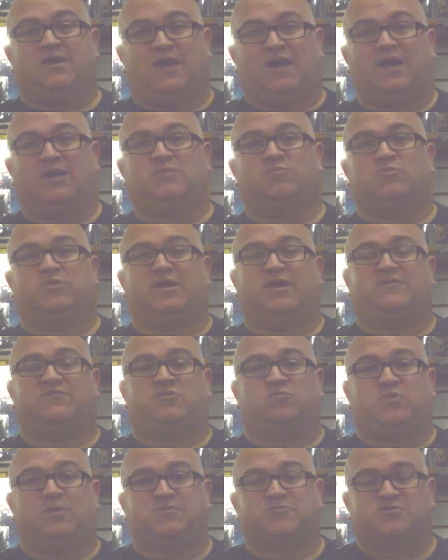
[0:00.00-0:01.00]
and we have
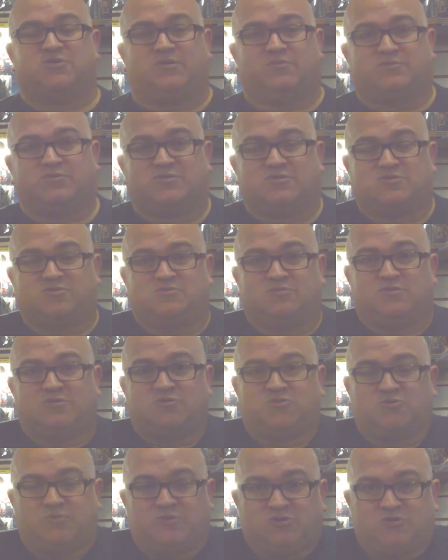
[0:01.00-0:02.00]
our website, which is
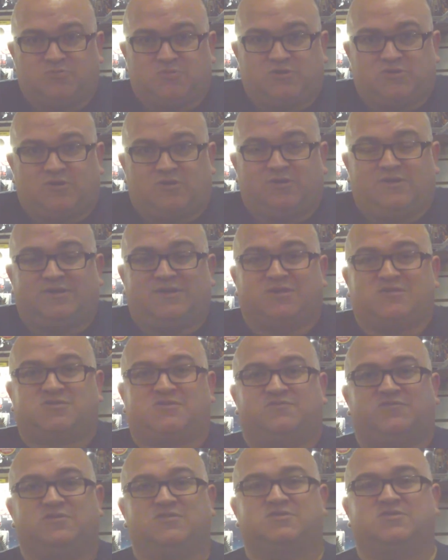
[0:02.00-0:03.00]

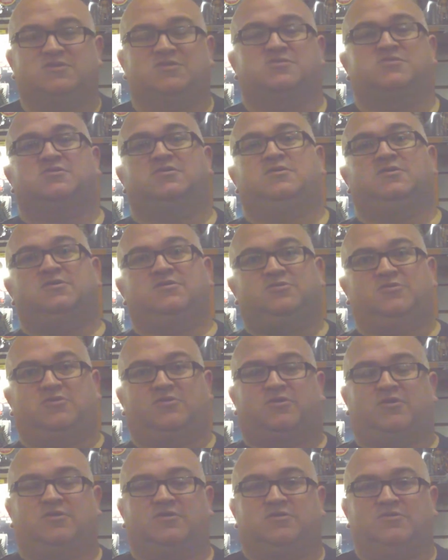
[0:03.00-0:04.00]

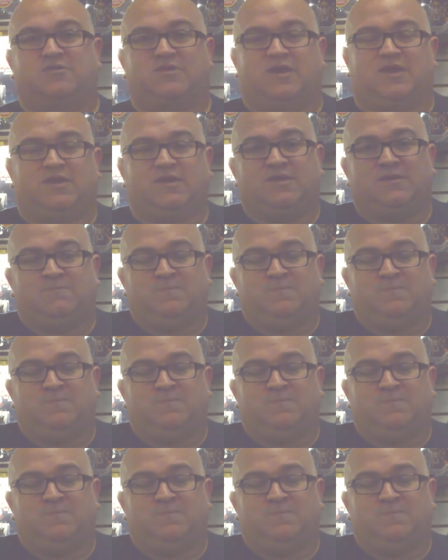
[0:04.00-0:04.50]
www.leicestervintage.co.uk.